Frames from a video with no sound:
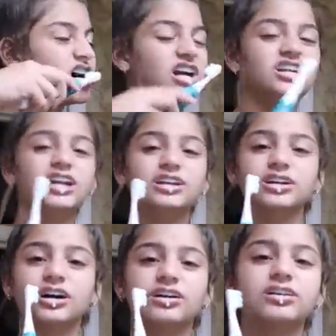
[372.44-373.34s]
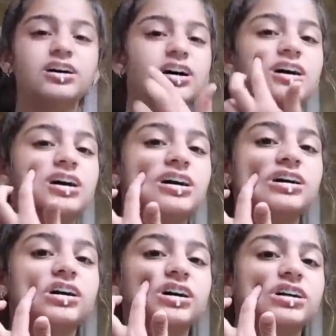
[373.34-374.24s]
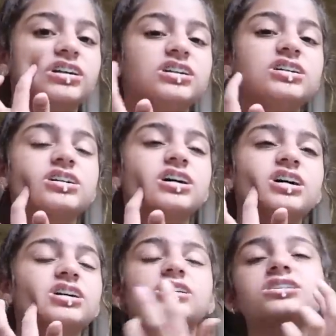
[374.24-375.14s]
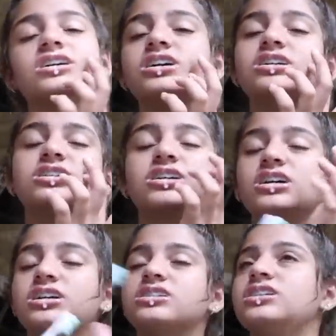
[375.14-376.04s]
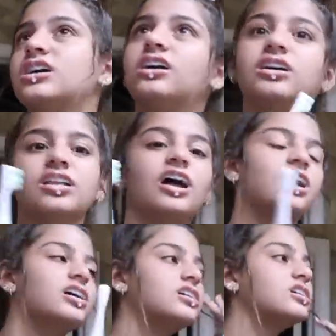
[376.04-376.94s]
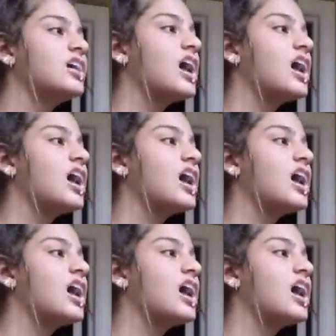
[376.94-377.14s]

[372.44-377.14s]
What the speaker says: And then you go on this side, this side, this side, this side, all that.